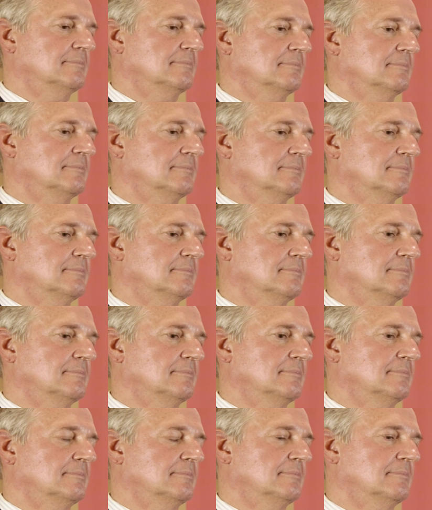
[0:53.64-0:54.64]

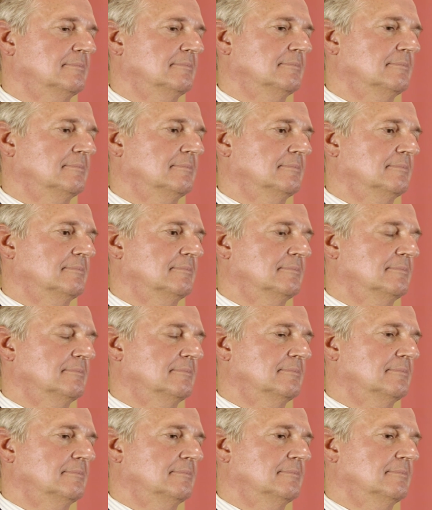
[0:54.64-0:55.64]

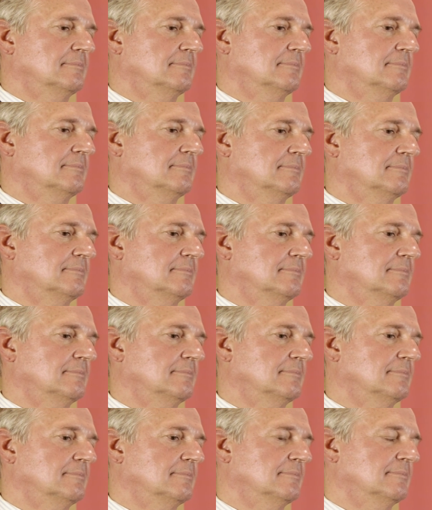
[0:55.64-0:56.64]

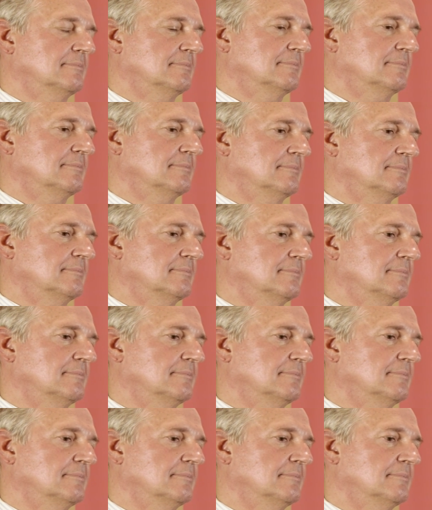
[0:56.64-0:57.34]
[no speech]